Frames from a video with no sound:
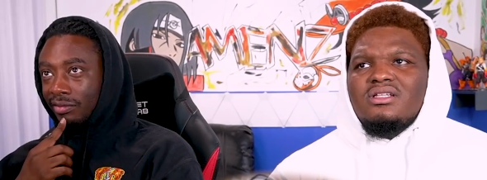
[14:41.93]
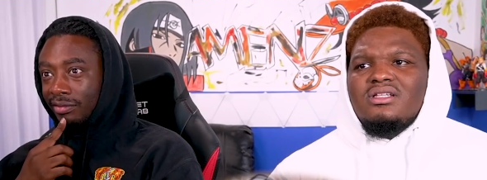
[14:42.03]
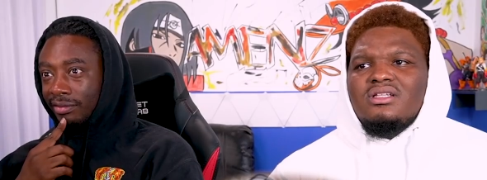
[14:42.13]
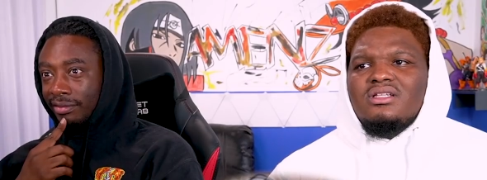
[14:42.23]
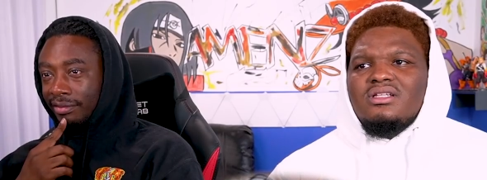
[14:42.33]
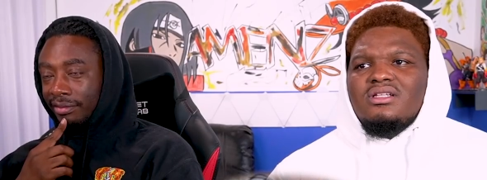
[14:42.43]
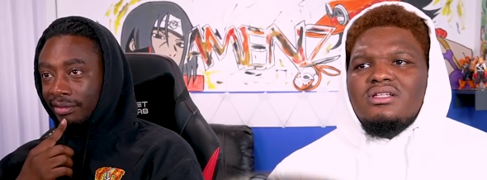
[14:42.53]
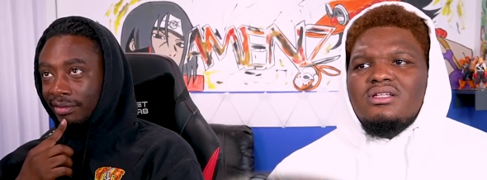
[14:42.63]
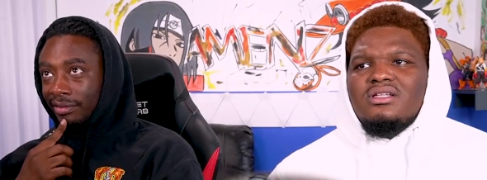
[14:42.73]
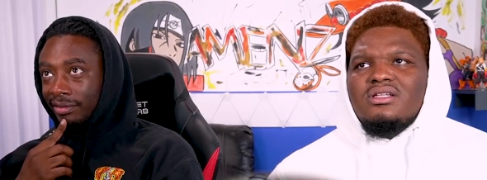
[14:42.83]

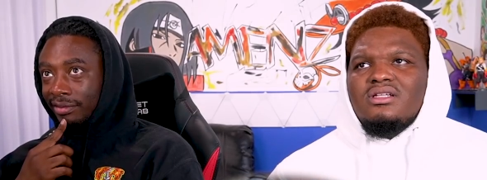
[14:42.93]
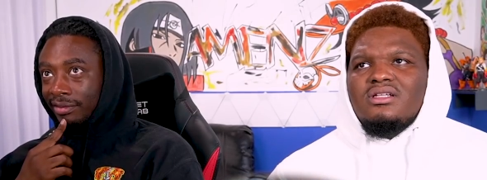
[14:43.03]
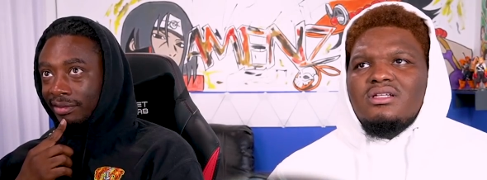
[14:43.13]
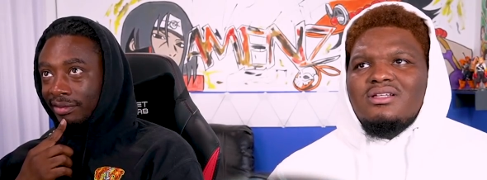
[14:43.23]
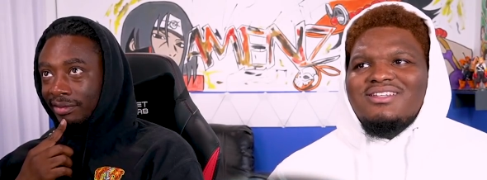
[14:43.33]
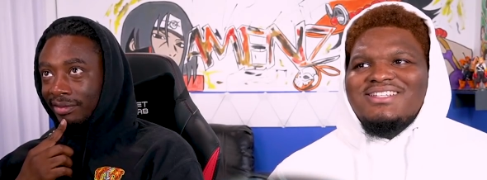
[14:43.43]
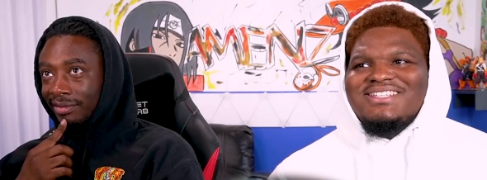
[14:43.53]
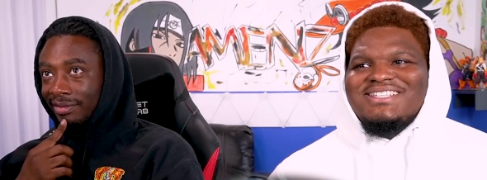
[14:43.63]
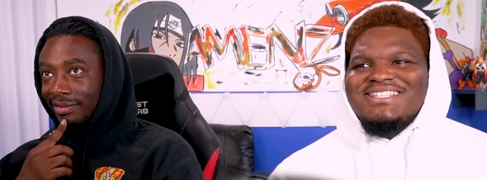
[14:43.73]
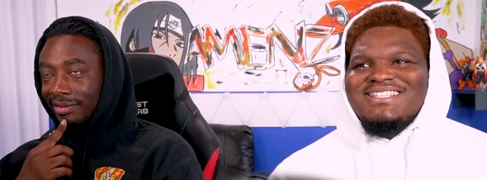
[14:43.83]

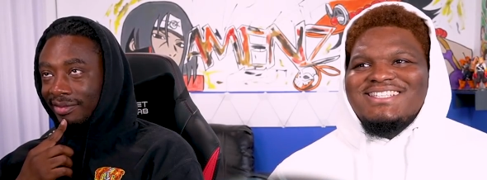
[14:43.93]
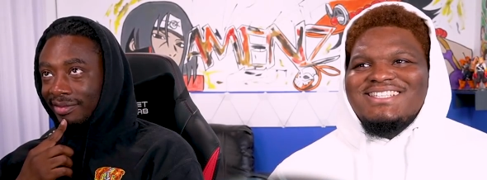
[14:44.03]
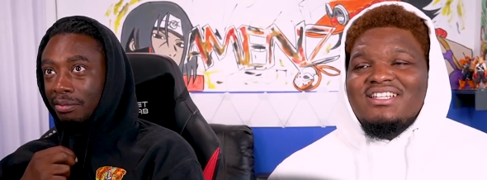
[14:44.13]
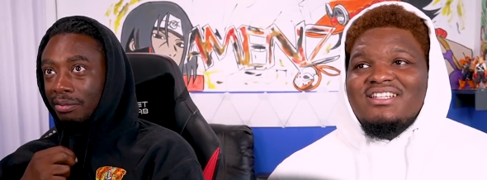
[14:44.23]
[no speech]